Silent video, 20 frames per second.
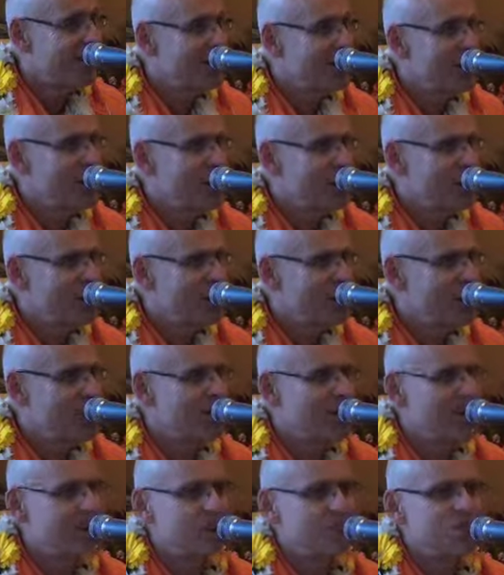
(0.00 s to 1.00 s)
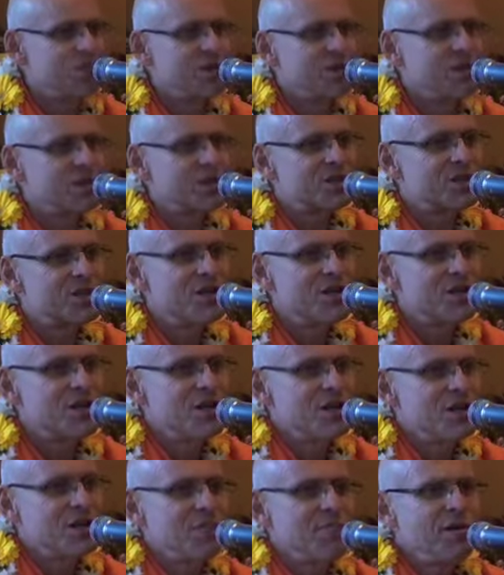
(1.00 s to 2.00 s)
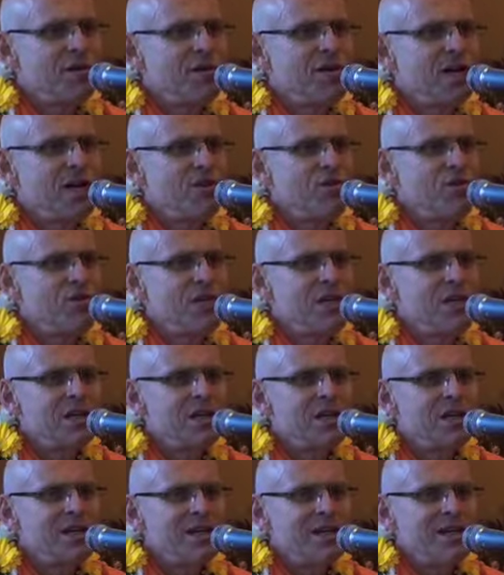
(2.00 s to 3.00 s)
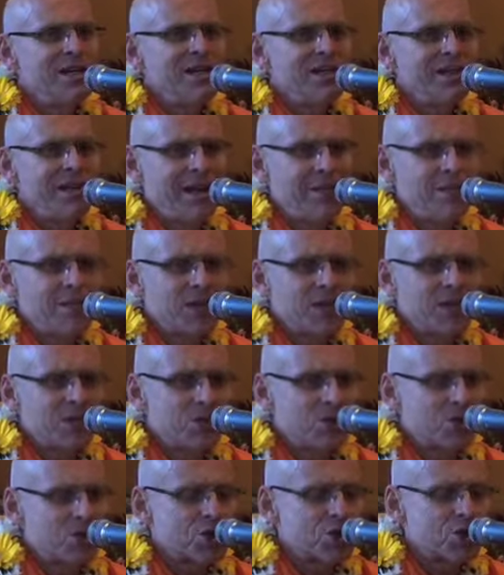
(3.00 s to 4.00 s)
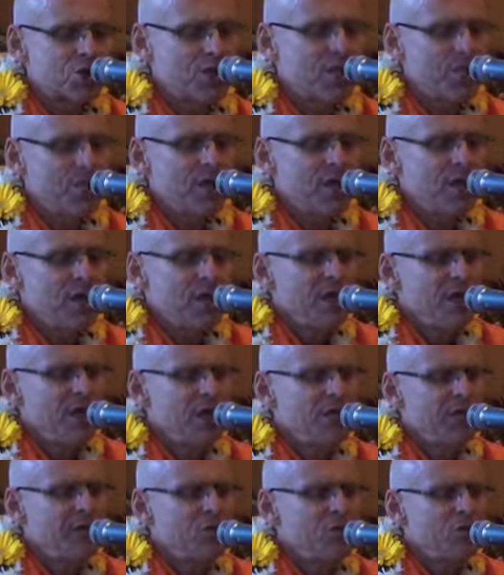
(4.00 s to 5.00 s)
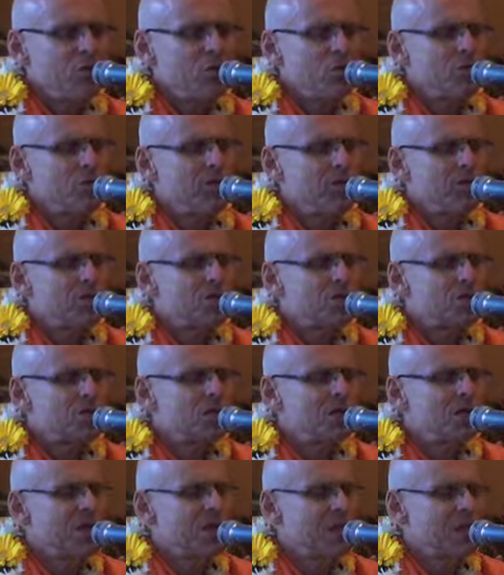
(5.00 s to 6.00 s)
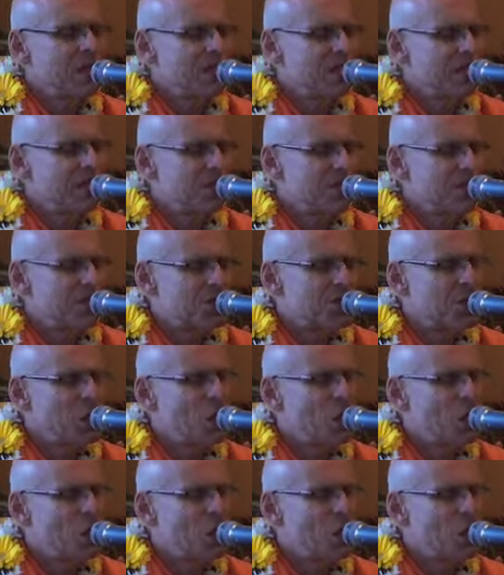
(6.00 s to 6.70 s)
It can help a little bit, but not really that much. You have to, we have to see it like this.